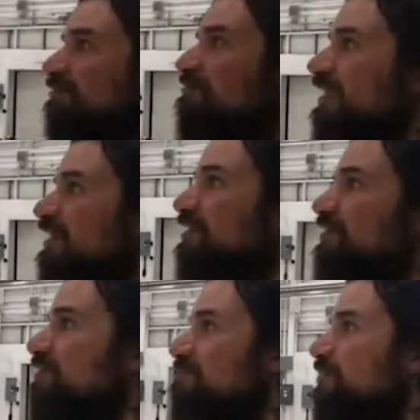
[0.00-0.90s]
yeah, it
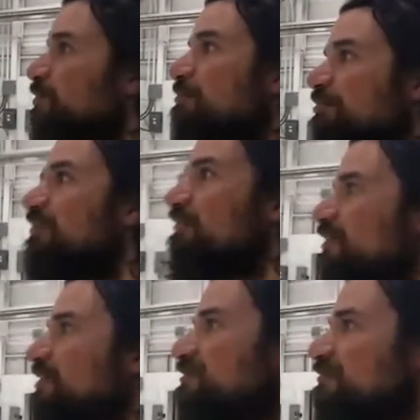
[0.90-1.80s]
is. It's pretty big
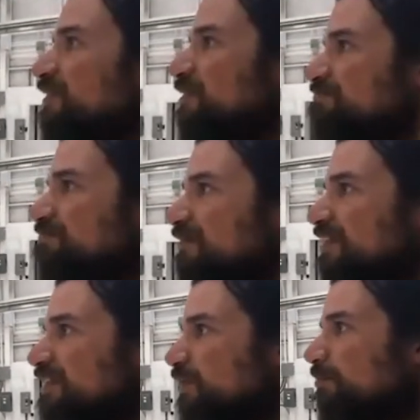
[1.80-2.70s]
for for
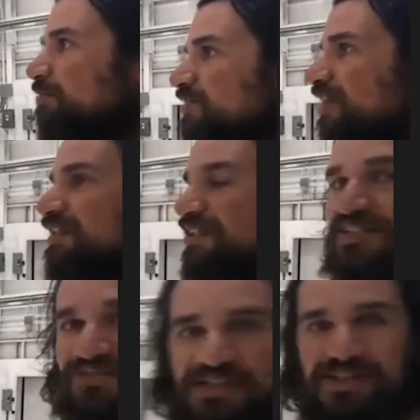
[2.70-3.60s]
a corporate jet. It is very